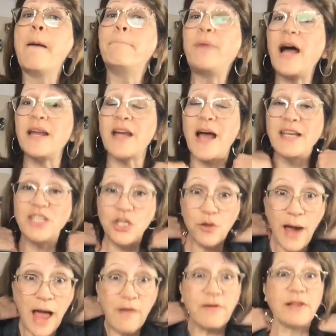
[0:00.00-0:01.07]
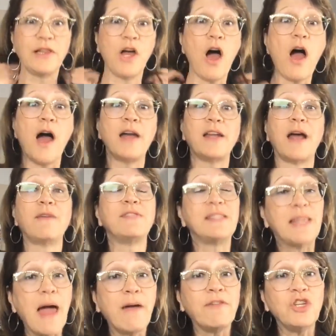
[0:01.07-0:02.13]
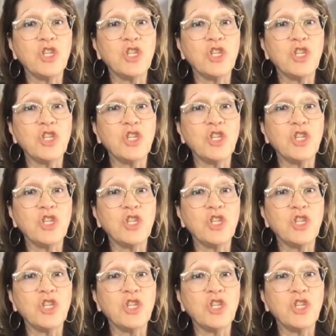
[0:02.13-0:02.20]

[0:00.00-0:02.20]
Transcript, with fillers: But I do have a lot of savvy